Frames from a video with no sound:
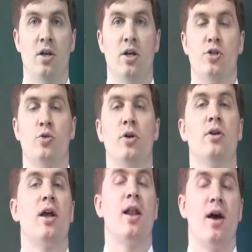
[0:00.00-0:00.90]
Estoy
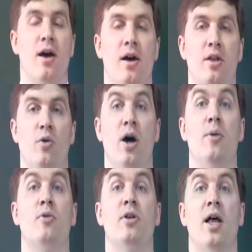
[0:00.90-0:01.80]
relajado,
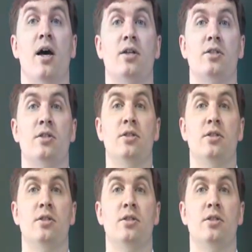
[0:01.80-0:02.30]
I'm relaxed.